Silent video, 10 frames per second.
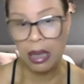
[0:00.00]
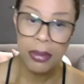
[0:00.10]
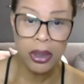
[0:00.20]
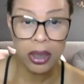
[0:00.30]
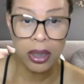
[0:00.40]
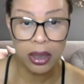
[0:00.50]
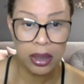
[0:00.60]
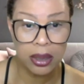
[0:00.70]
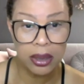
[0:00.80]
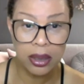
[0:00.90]
If I'm
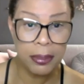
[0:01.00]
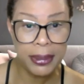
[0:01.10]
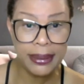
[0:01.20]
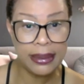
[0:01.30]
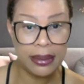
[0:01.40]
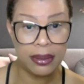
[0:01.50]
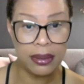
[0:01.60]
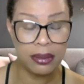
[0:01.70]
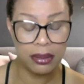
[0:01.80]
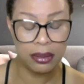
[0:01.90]
looking, let me see.